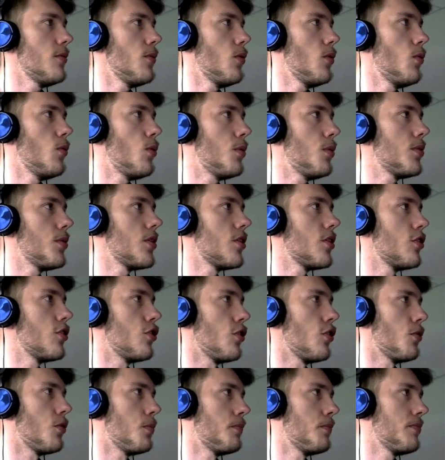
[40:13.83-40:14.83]
what we're going
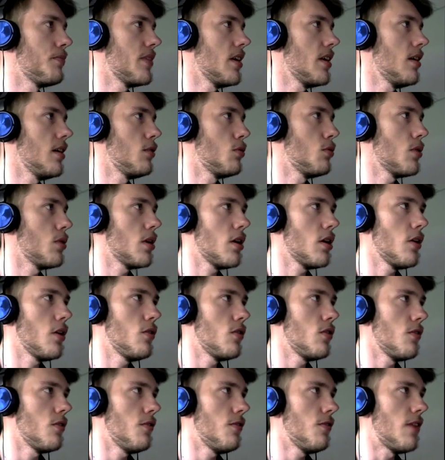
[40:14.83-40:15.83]
to do is we're going to go
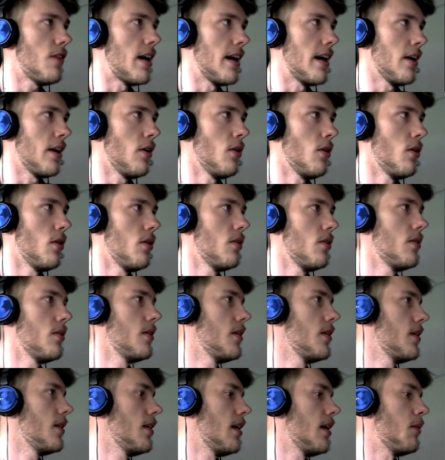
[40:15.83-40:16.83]
to File,
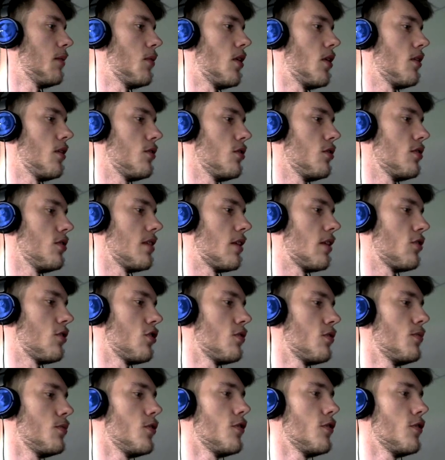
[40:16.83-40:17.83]
and what I'll do is I'll just move